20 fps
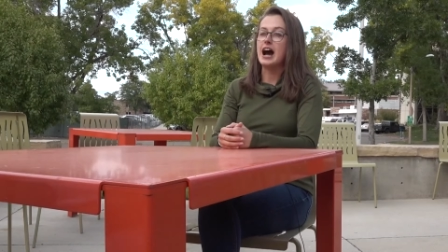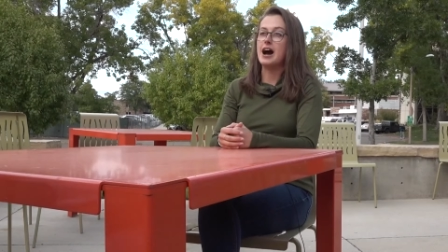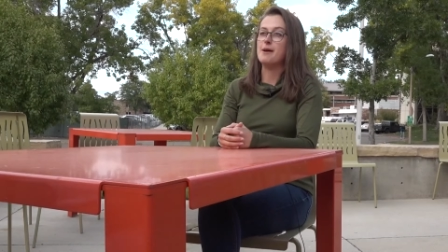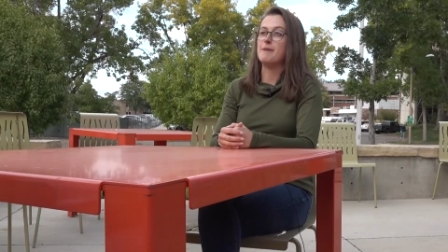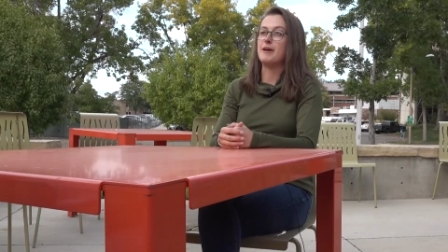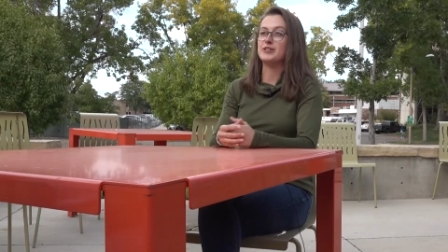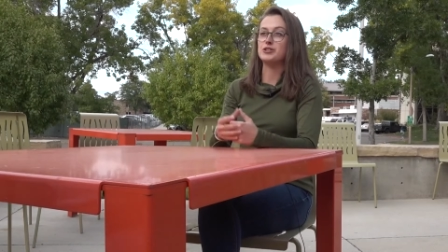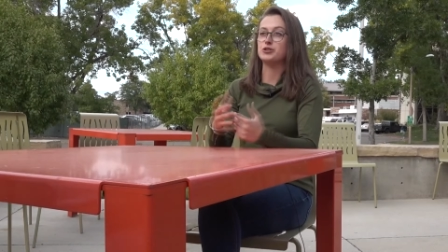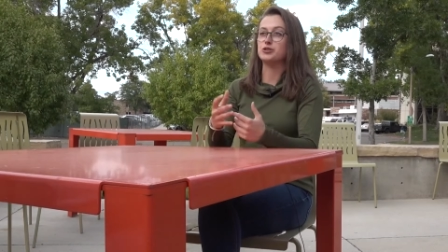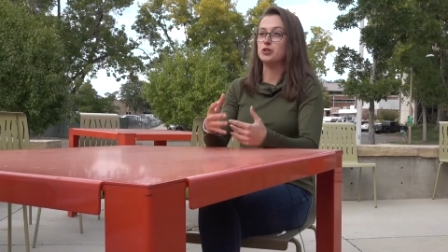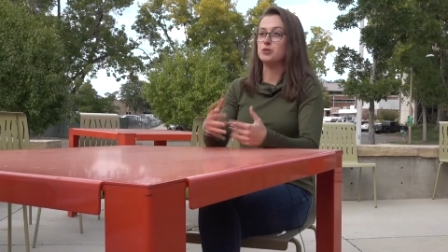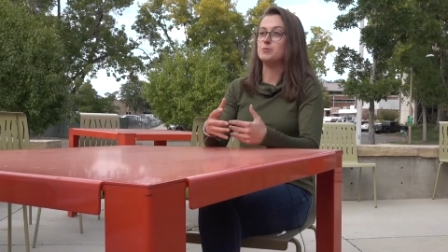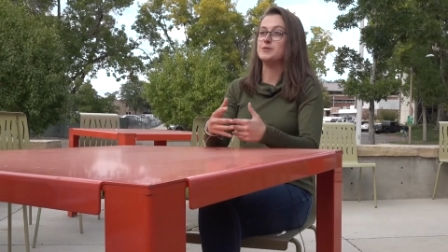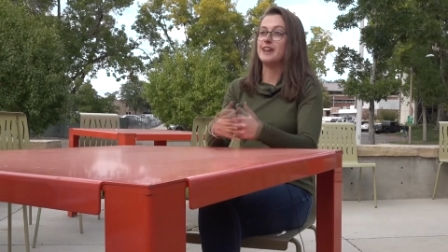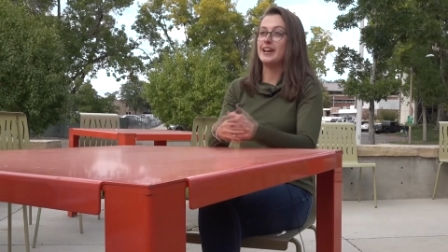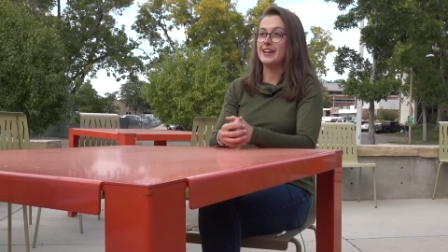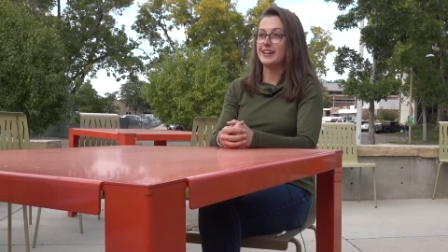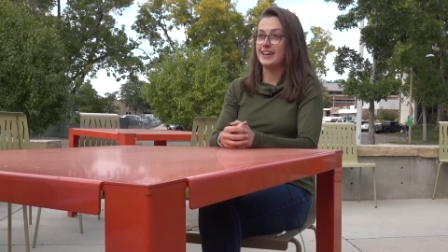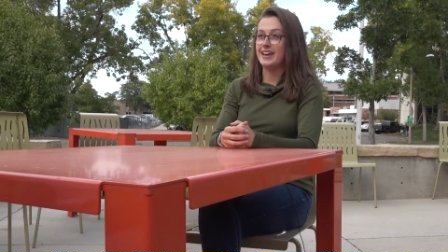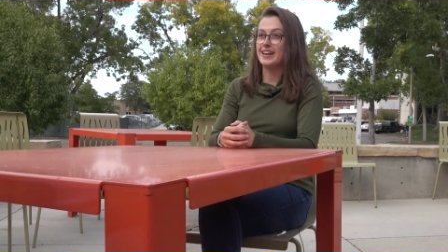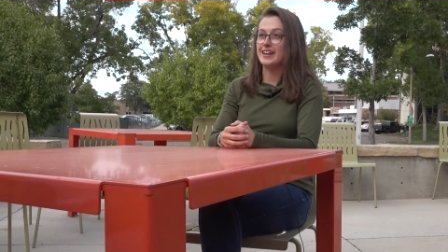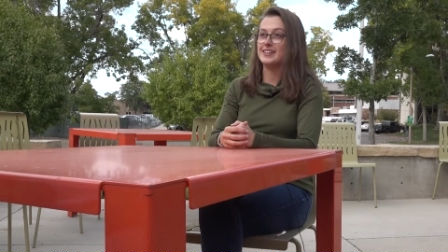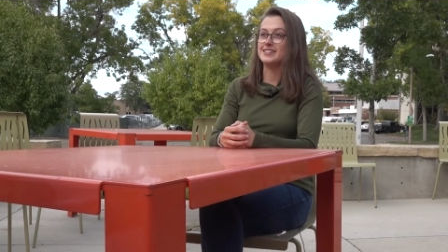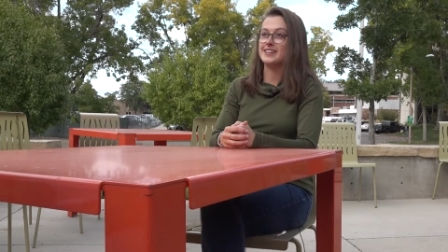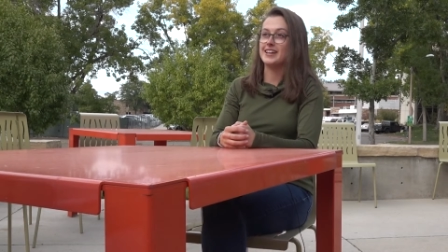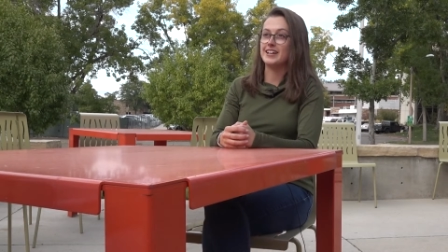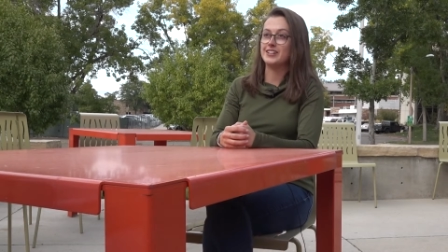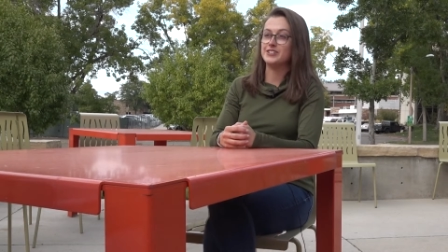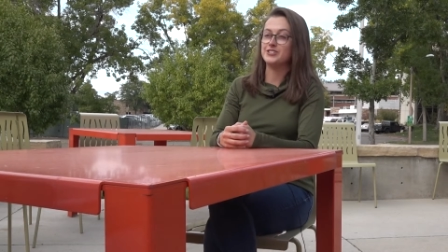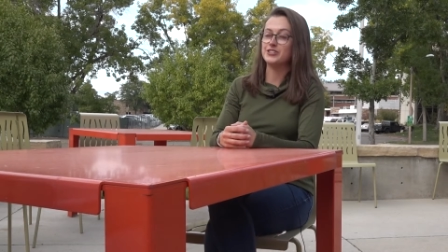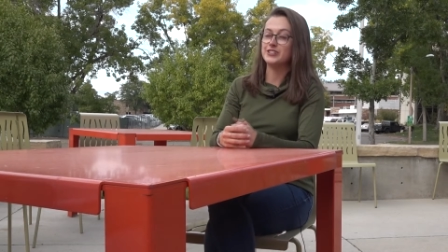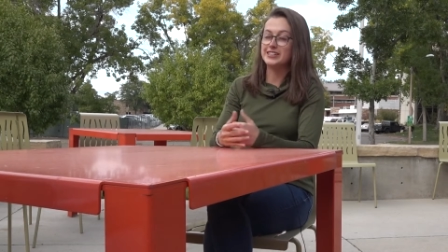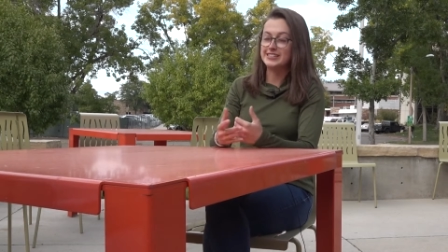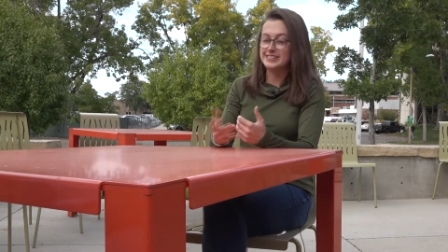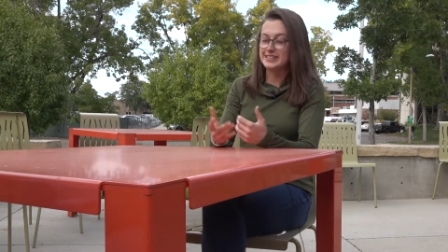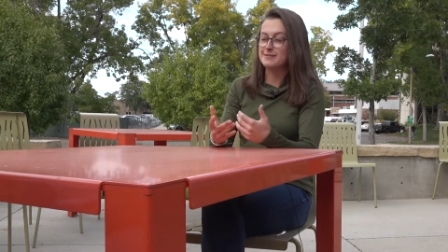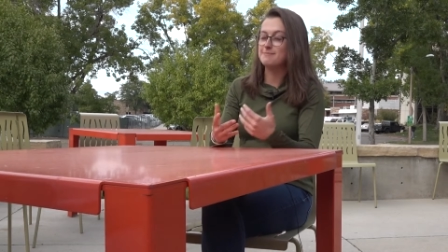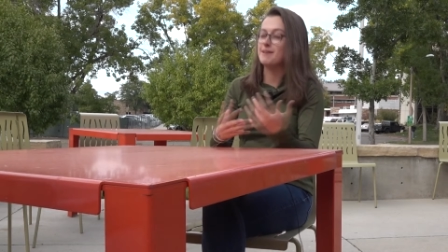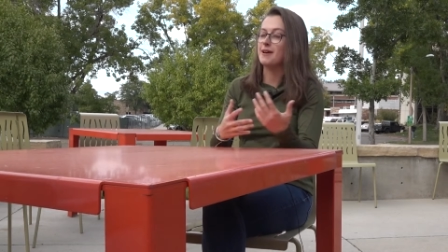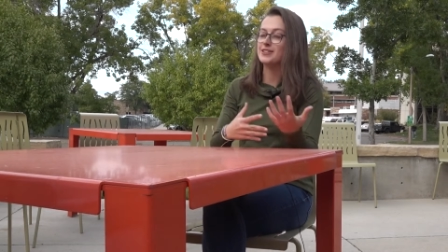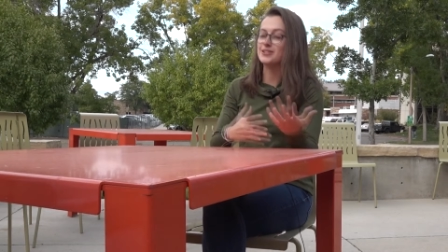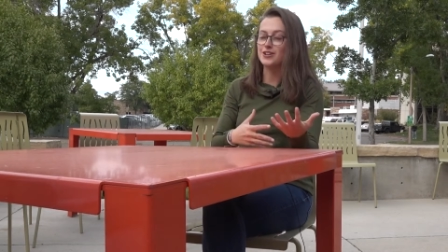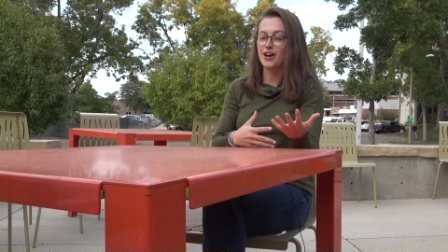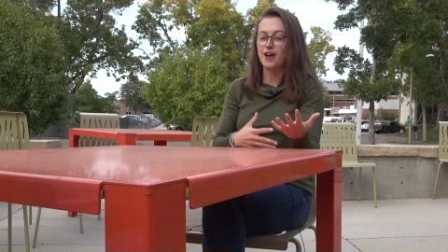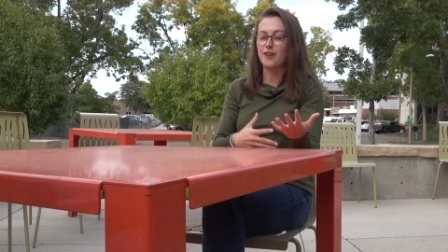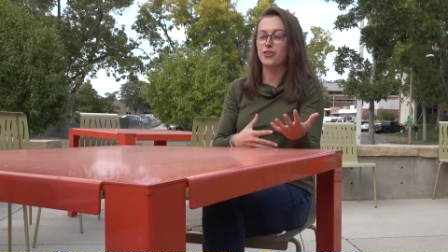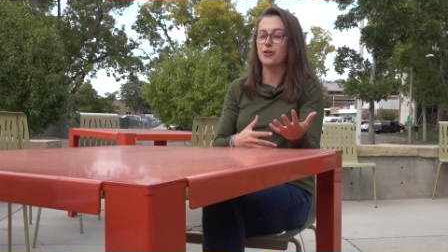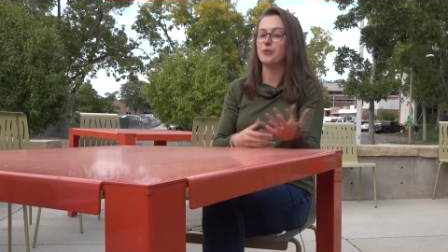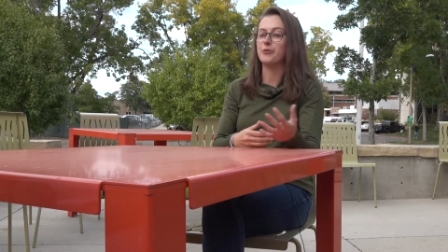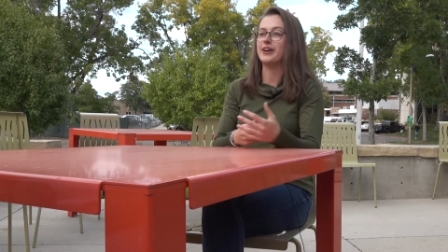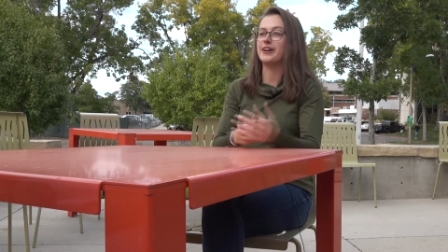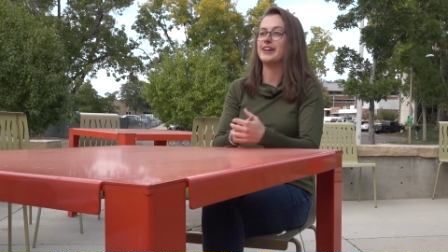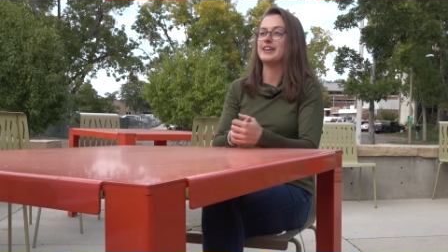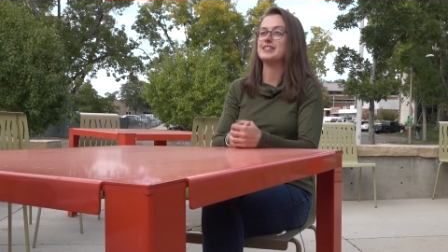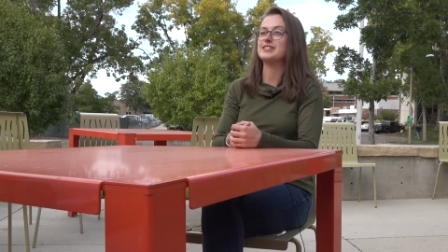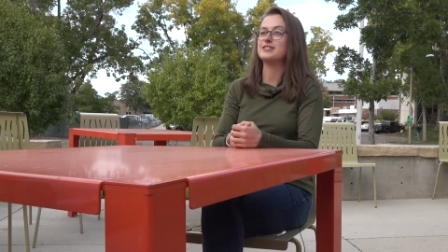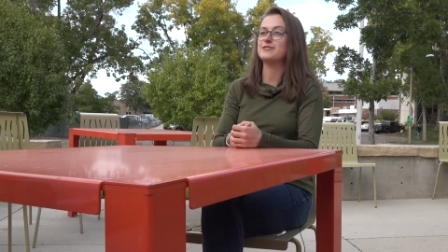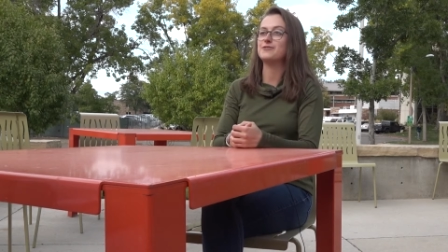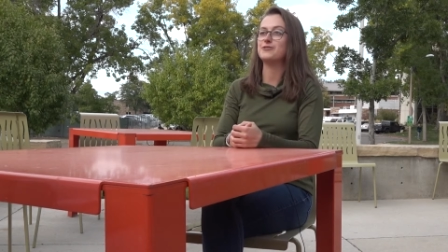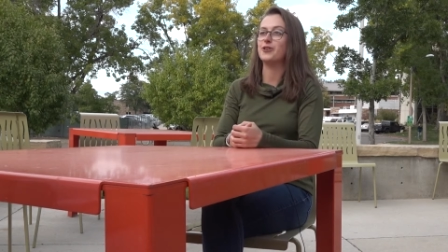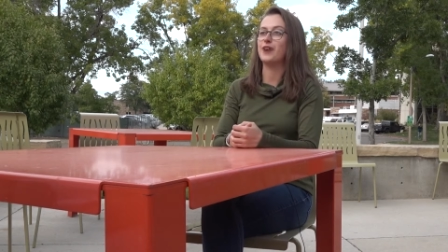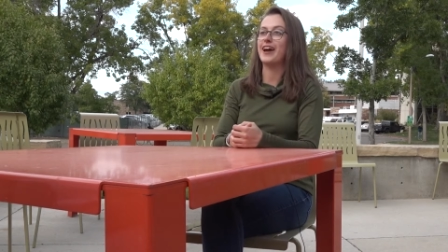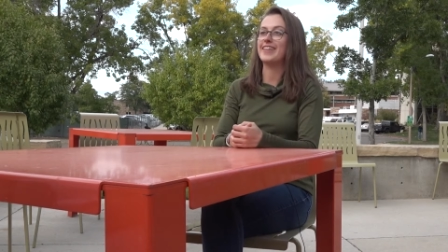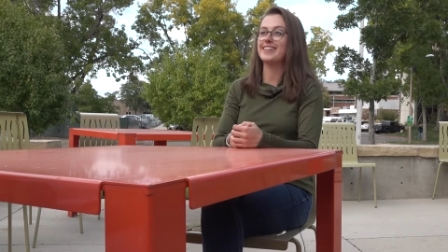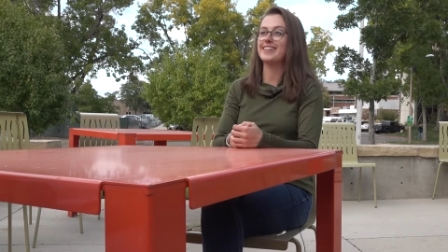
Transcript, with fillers: um, as a group dedicated to increasing mental health awareness for